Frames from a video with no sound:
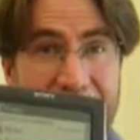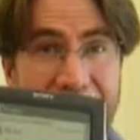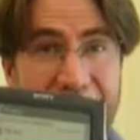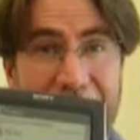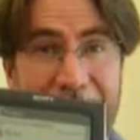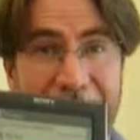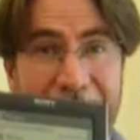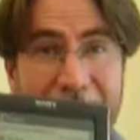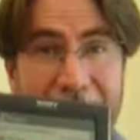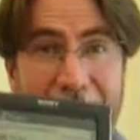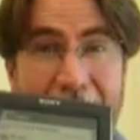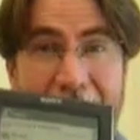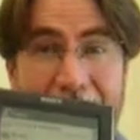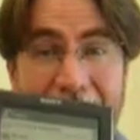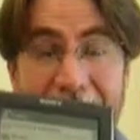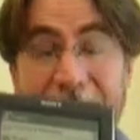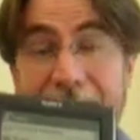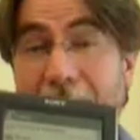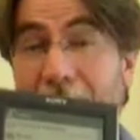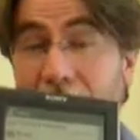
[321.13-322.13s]
think if it
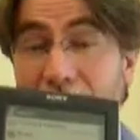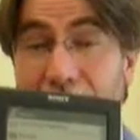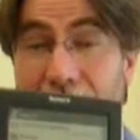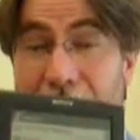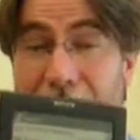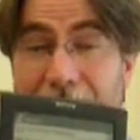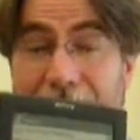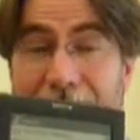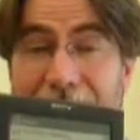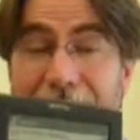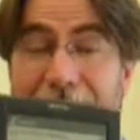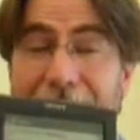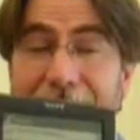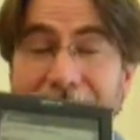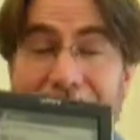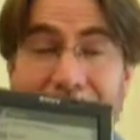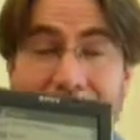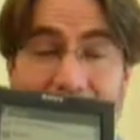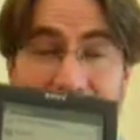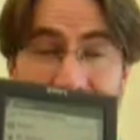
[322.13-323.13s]
had color,
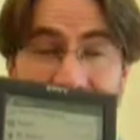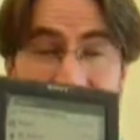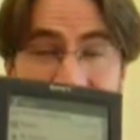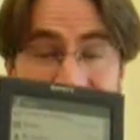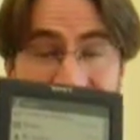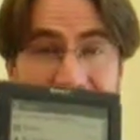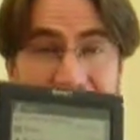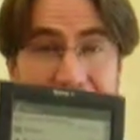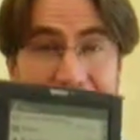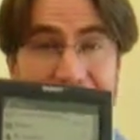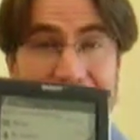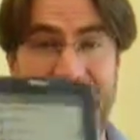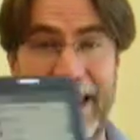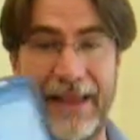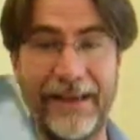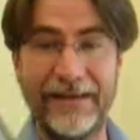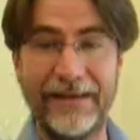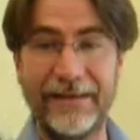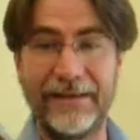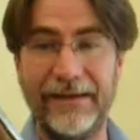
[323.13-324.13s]
that would also
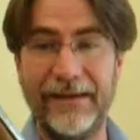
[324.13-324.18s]
enhance